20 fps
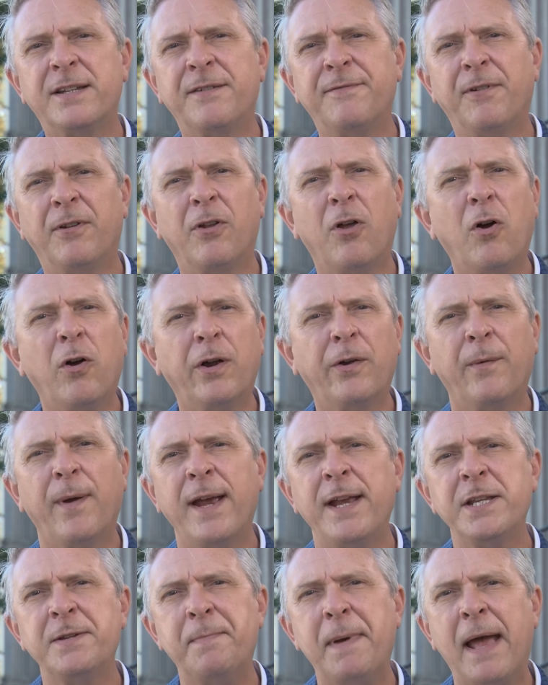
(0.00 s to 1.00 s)
of a
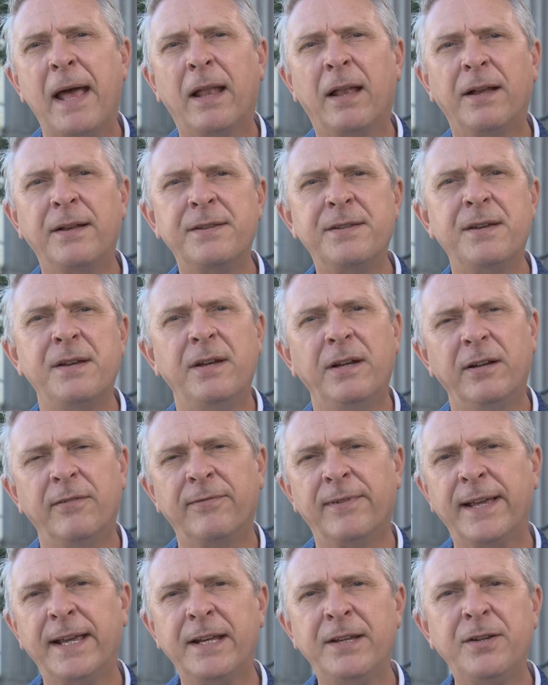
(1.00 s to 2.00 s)
long-range balance of
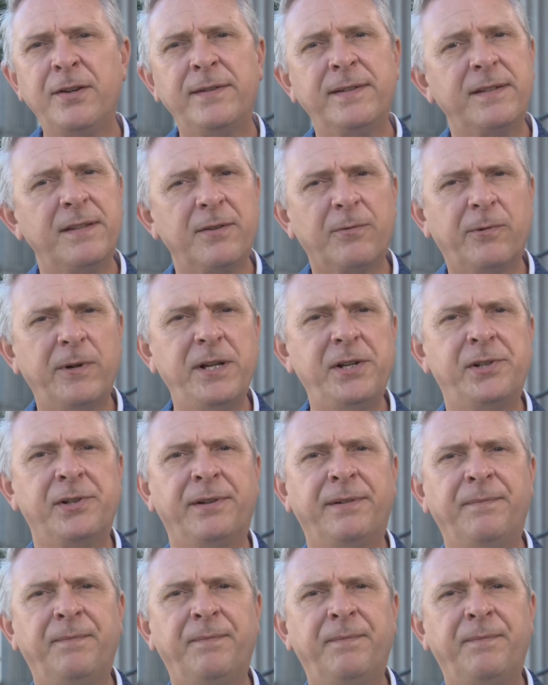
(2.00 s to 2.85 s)
land use in the region.